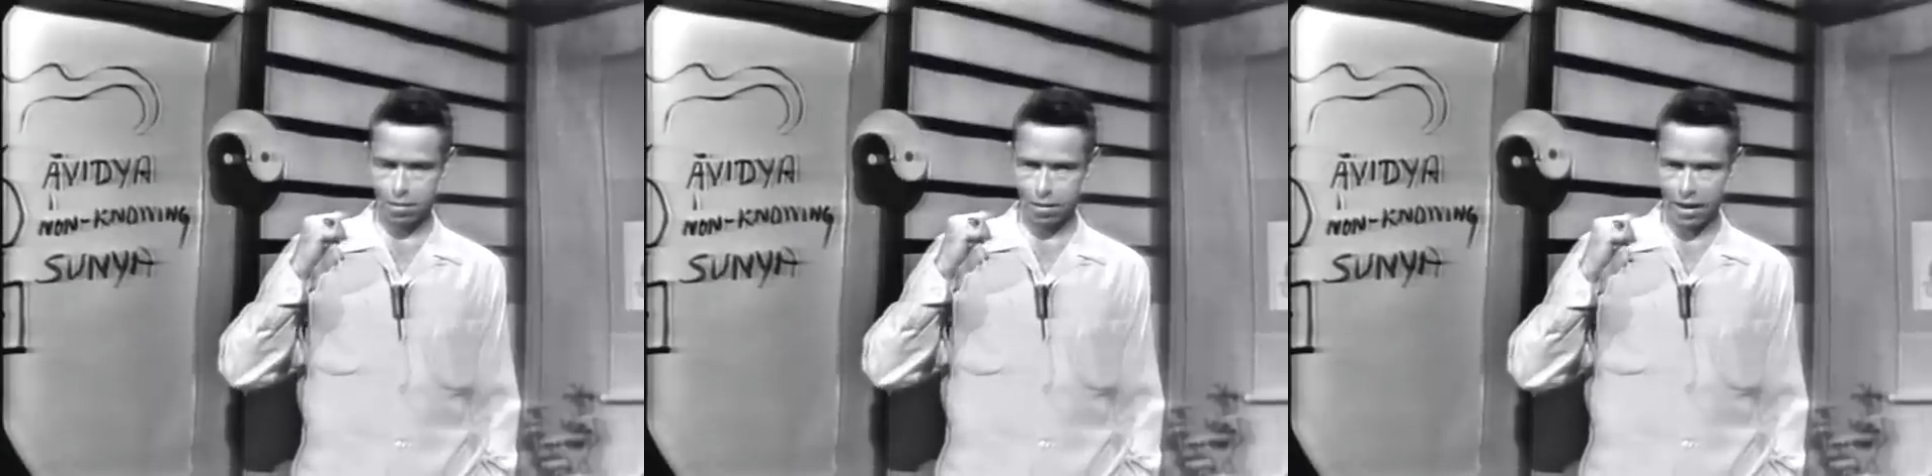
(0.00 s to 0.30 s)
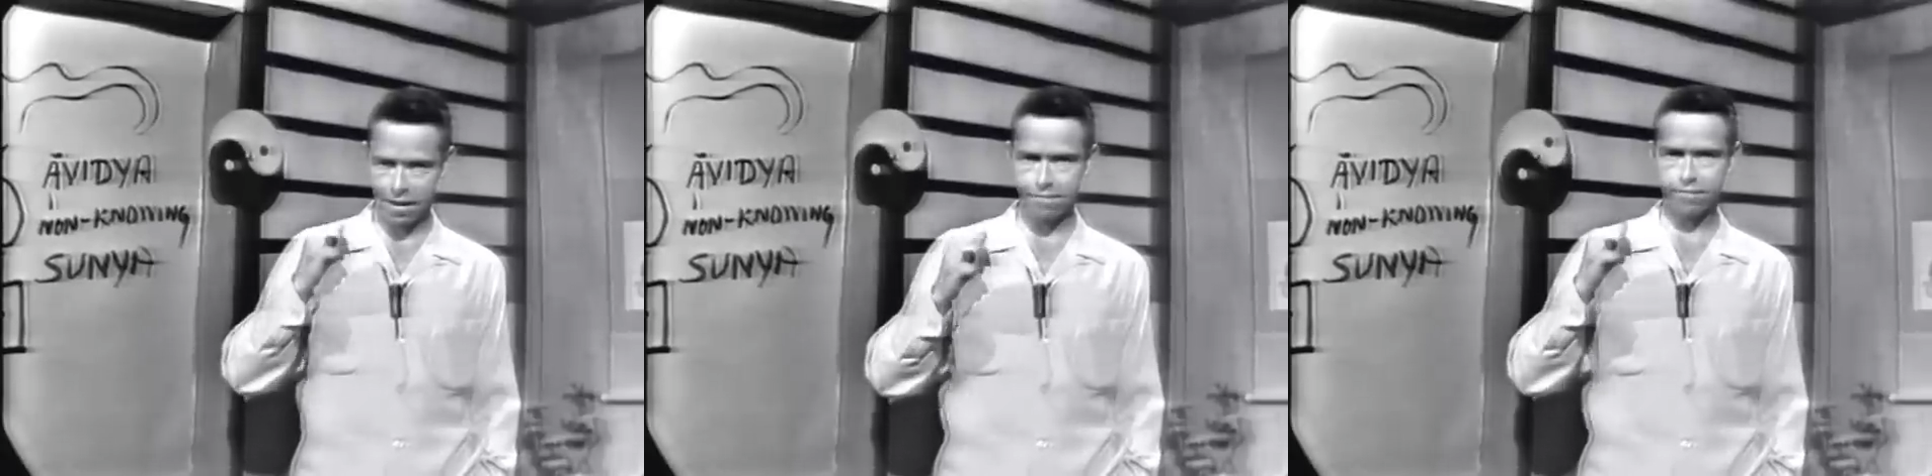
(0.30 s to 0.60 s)

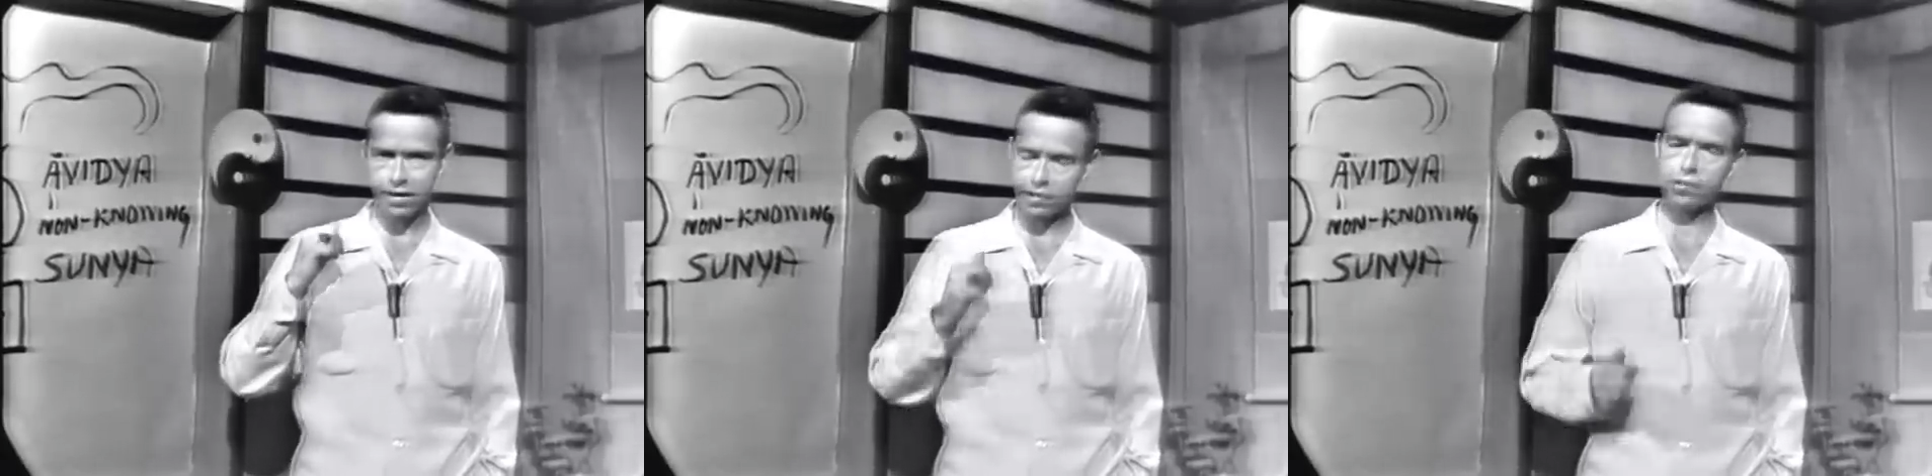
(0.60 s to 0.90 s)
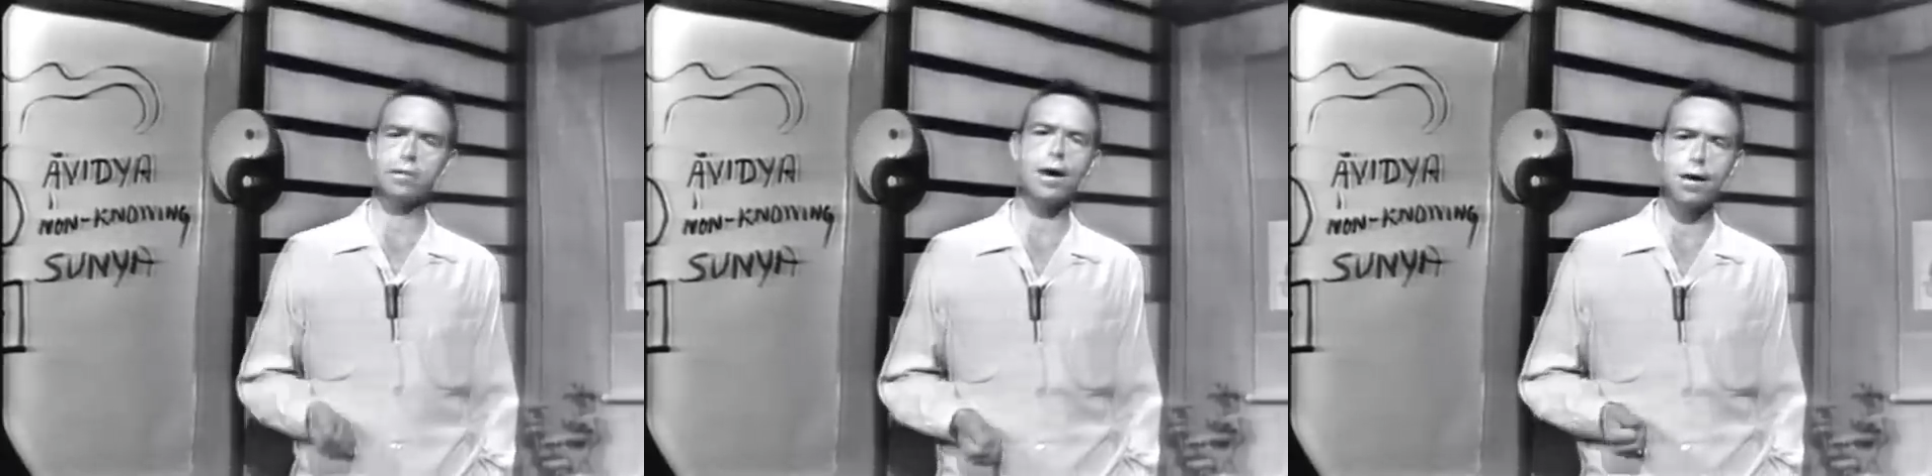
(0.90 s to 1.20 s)
have
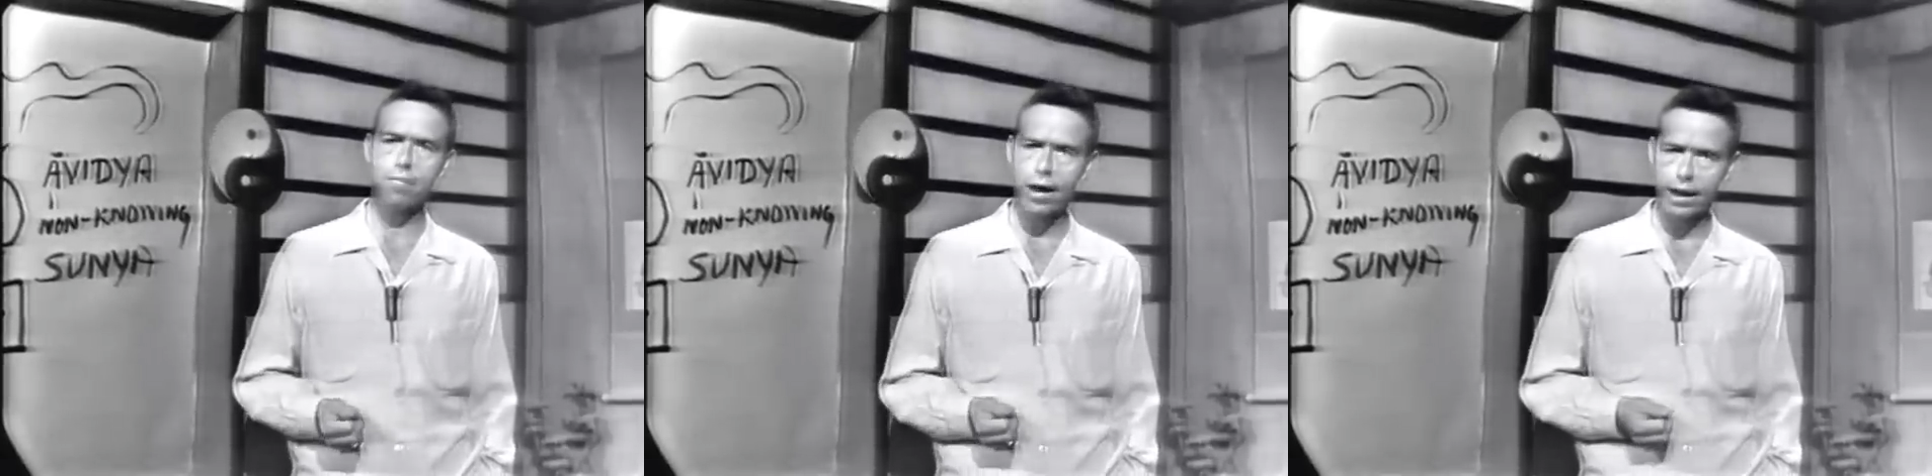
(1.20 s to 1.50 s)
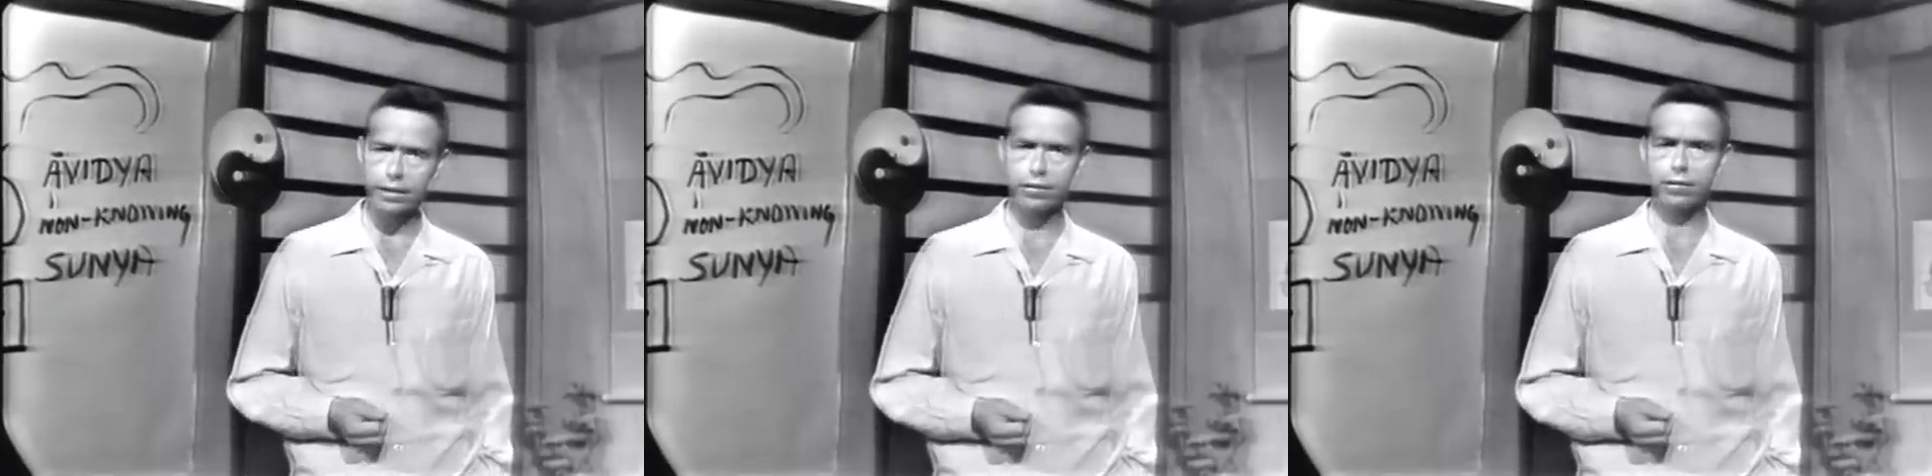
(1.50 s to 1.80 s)
fixed in our
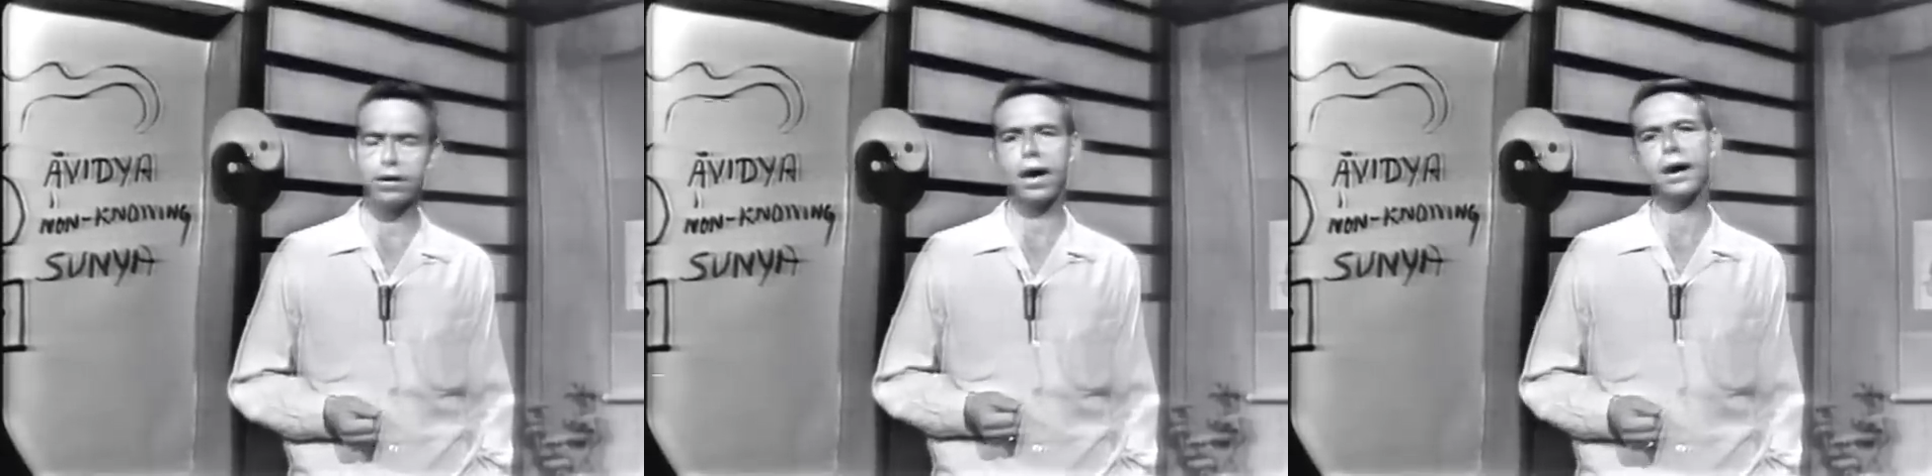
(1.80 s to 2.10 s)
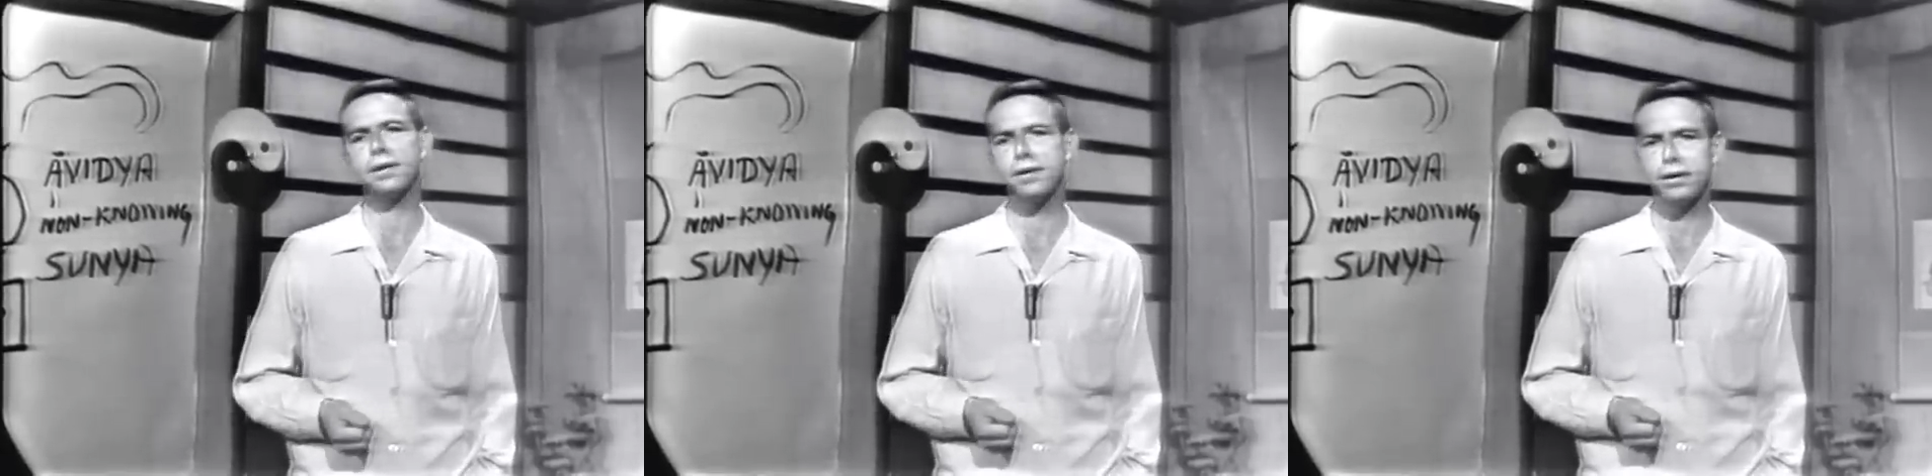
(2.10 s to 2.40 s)
minds the
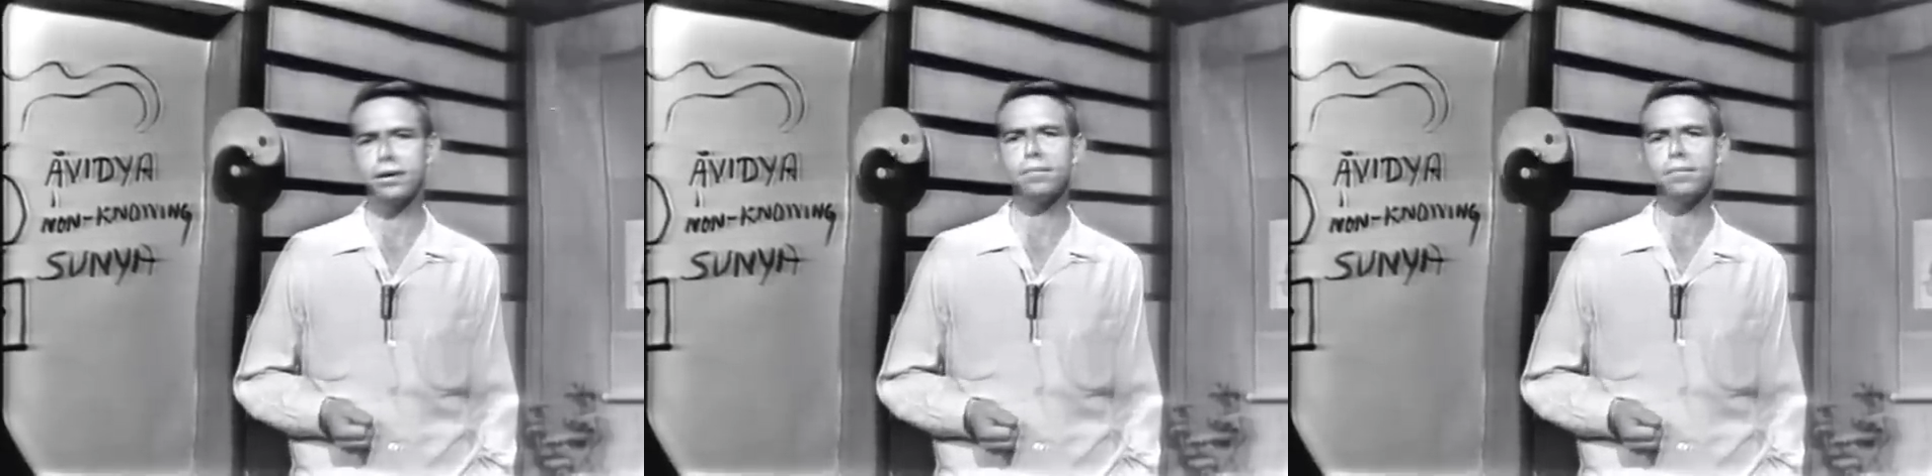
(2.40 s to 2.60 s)
idea